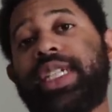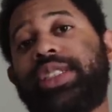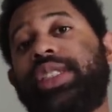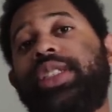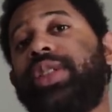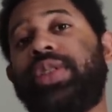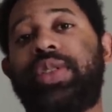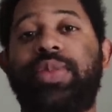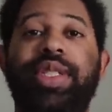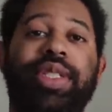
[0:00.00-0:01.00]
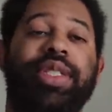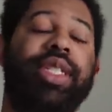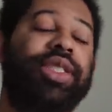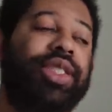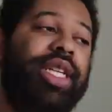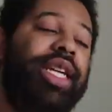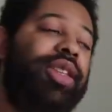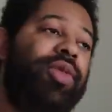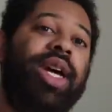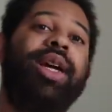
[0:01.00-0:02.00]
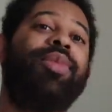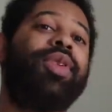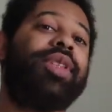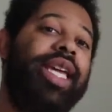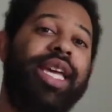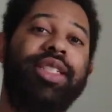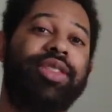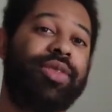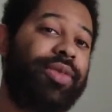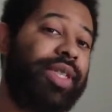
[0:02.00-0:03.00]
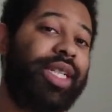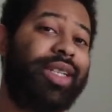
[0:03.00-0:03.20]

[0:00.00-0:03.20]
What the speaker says: as she used to be since she hit the ripe old age of,